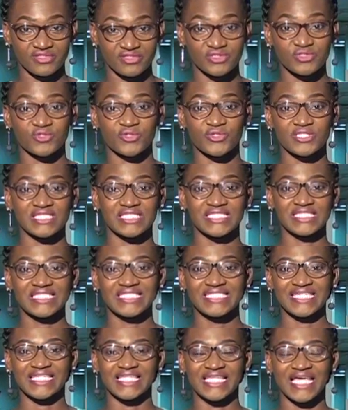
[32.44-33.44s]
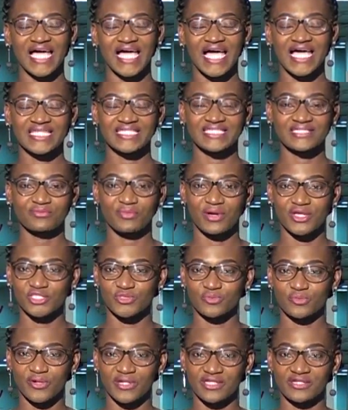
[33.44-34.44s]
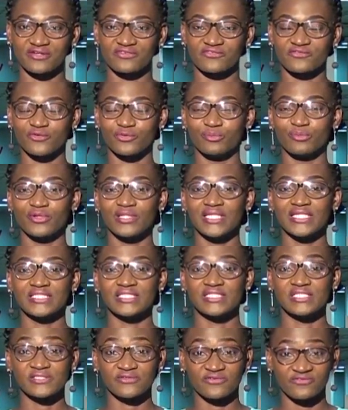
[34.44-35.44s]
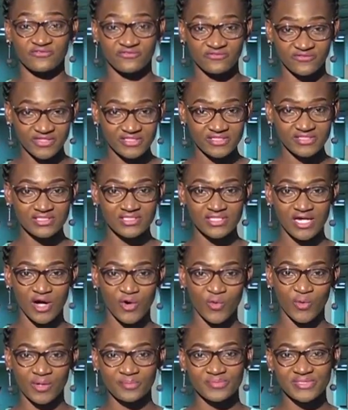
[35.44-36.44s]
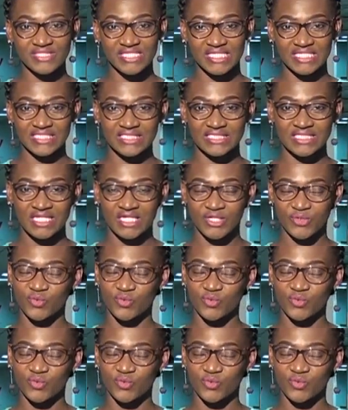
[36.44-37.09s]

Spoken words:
stories in detail and much more in a full bulletin, so visit our website,